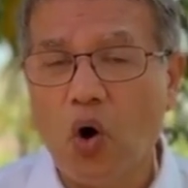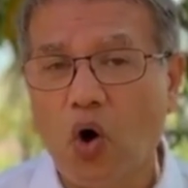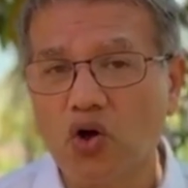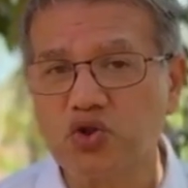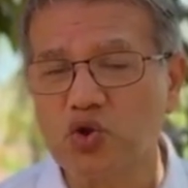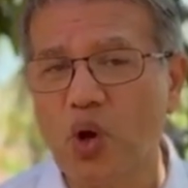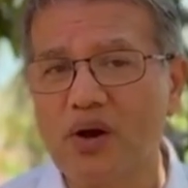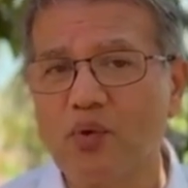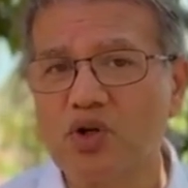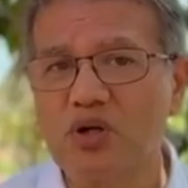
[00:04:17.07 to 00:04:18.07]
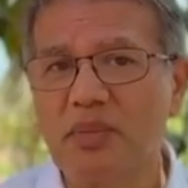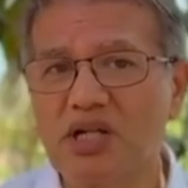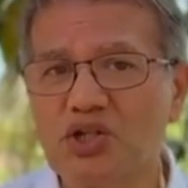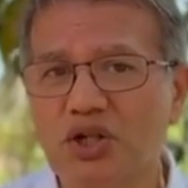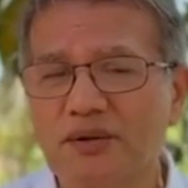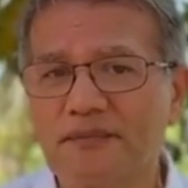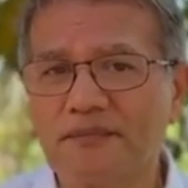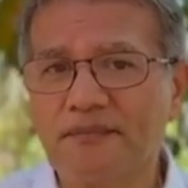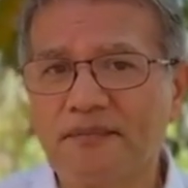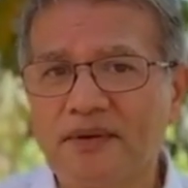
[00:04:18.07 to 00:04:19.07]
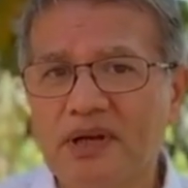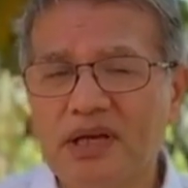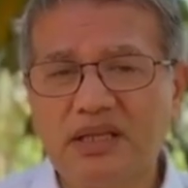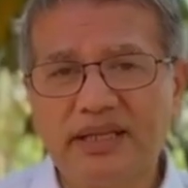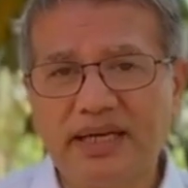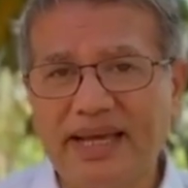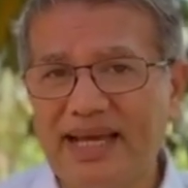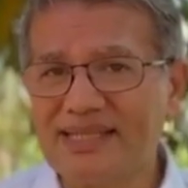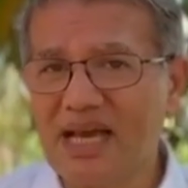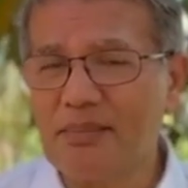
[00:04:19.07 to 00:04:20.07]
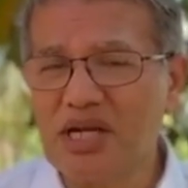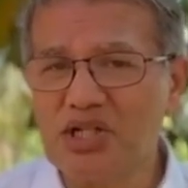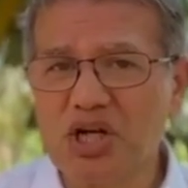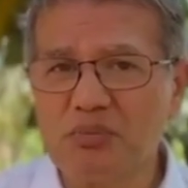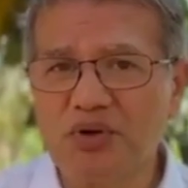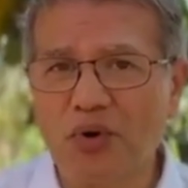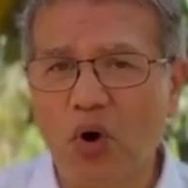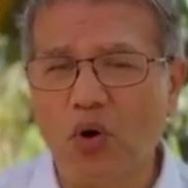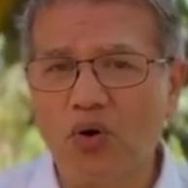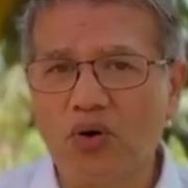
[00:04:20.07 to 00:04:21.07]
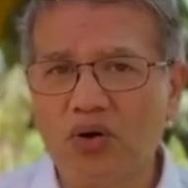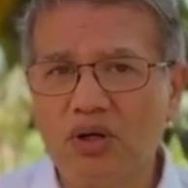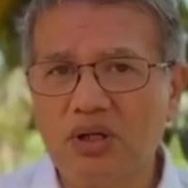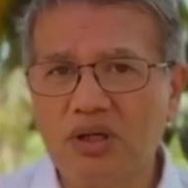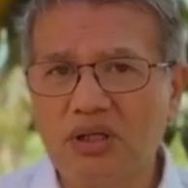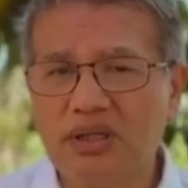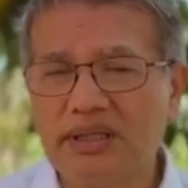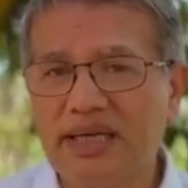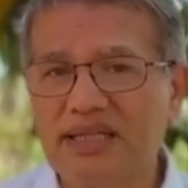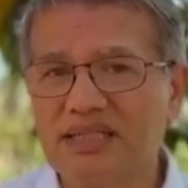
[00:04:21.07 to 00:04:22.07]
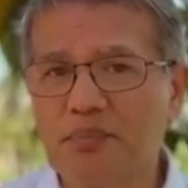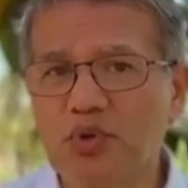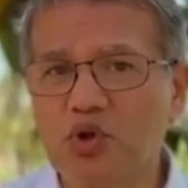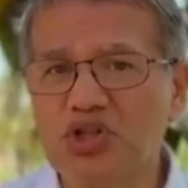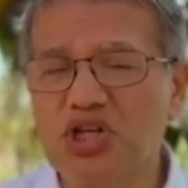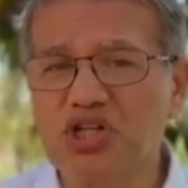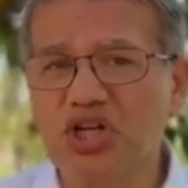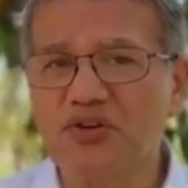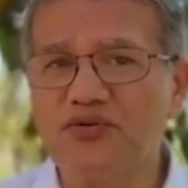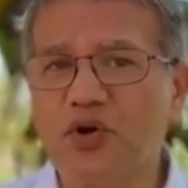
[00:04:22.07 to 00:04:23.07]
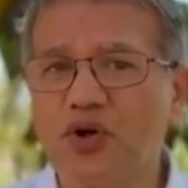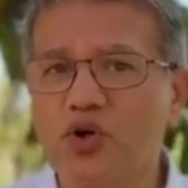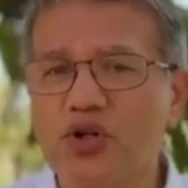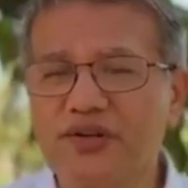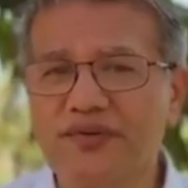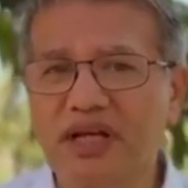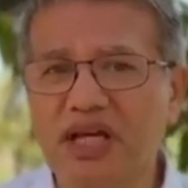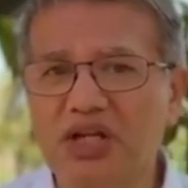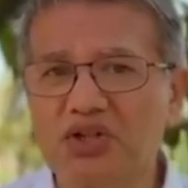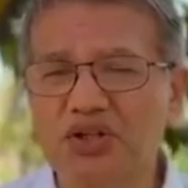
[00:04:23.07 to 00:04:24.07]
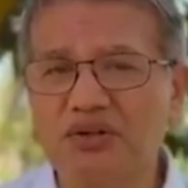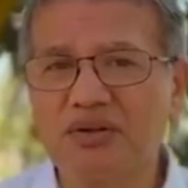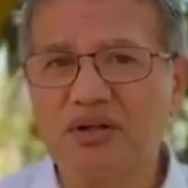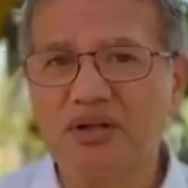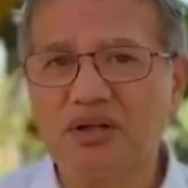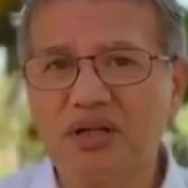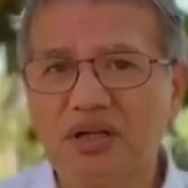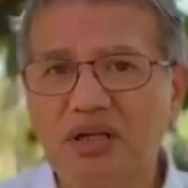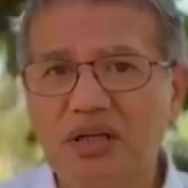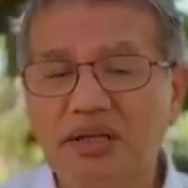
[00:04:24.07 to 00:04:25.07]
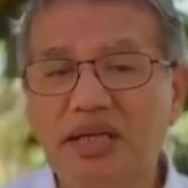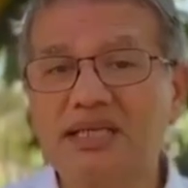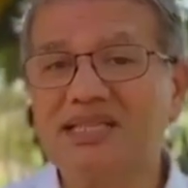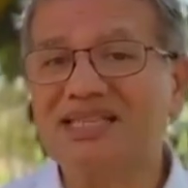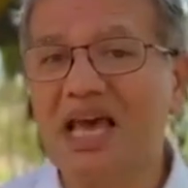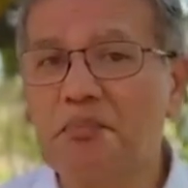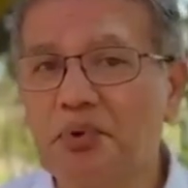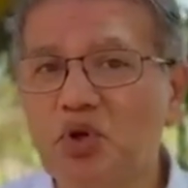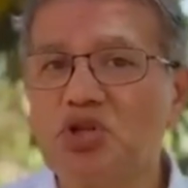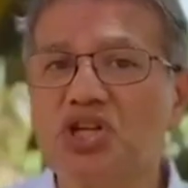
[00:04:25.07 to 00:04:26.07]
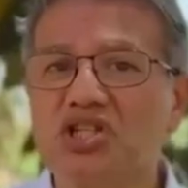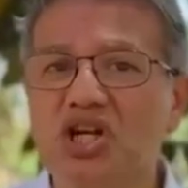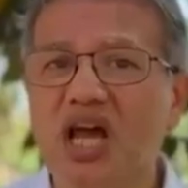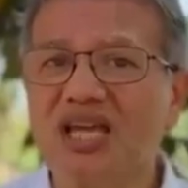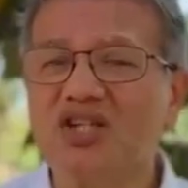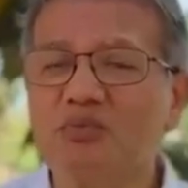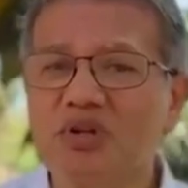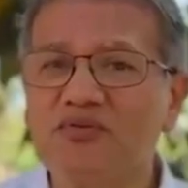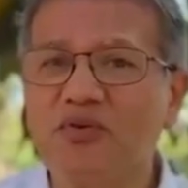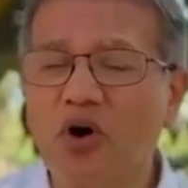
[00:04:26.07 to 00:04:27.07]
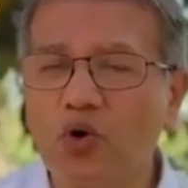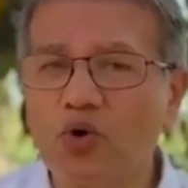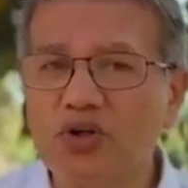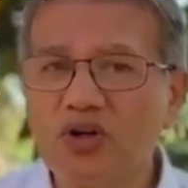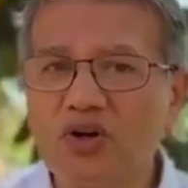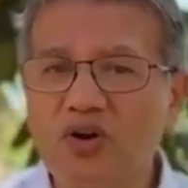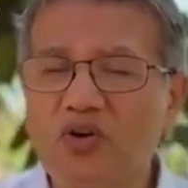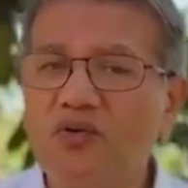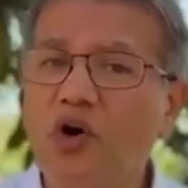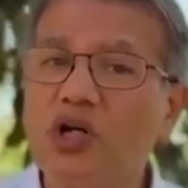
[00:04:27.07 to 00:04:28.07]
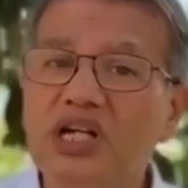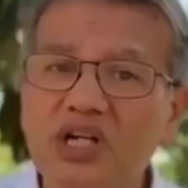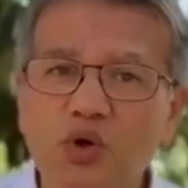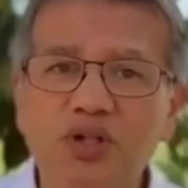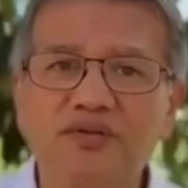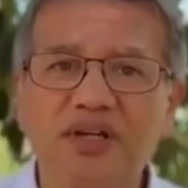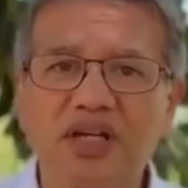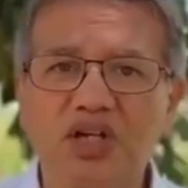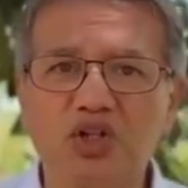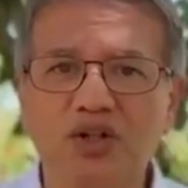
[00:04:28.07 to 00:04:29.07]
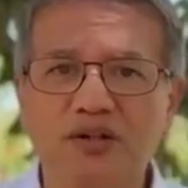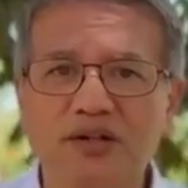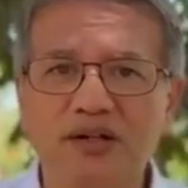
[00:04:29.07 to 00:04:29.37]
Also, I want to mention that, as I mentioned before, there is a procedure for notification. The same procedure has to be followed for denotification,